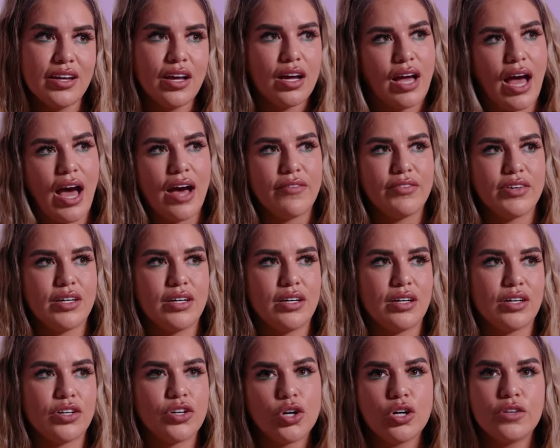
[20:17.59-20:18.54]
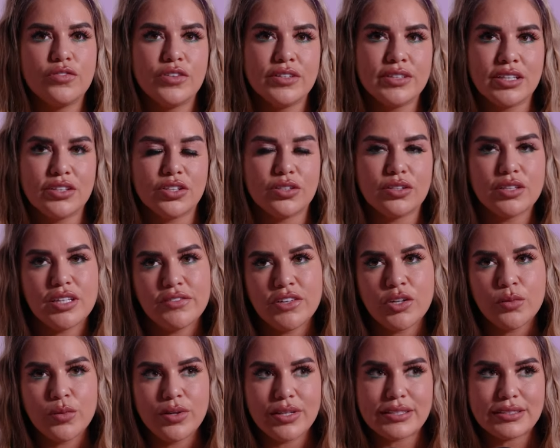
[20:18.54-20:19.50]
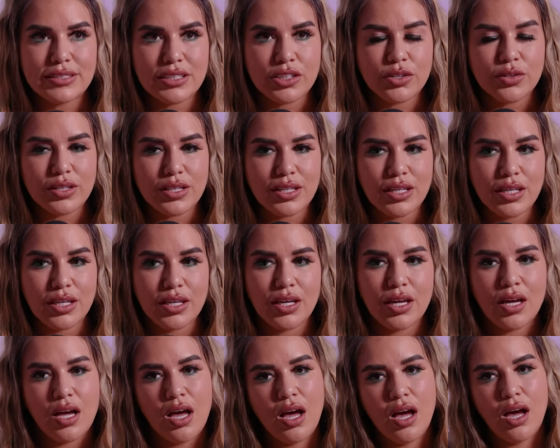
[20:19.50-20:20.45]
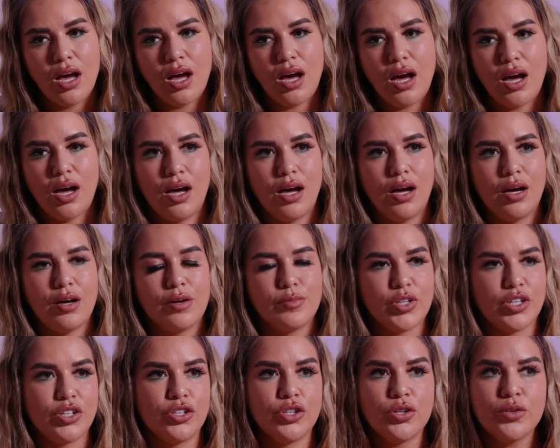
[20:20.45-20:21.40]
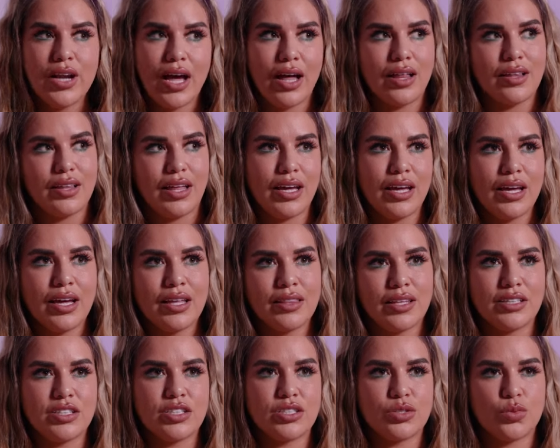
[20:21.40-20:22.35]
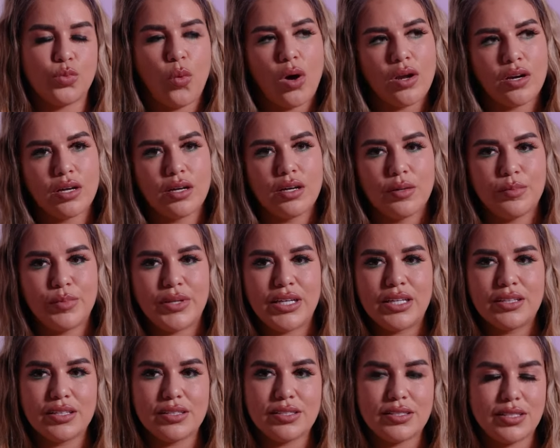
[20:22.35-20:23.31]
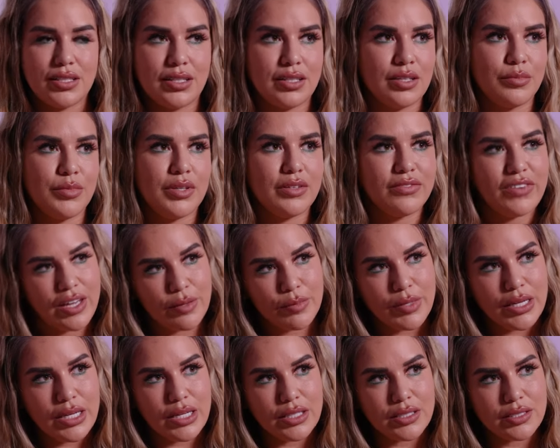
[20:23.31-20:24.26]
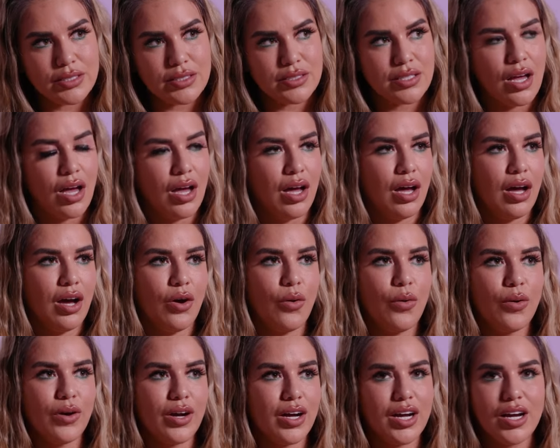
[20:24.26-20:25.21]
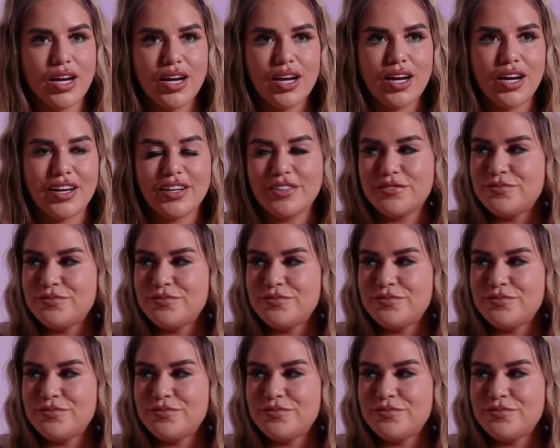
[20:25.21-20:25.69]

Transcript: have a girlfriend that they're living with secretly. Um, they're new to LA and they just want to be in the scene and be famous. So these men have been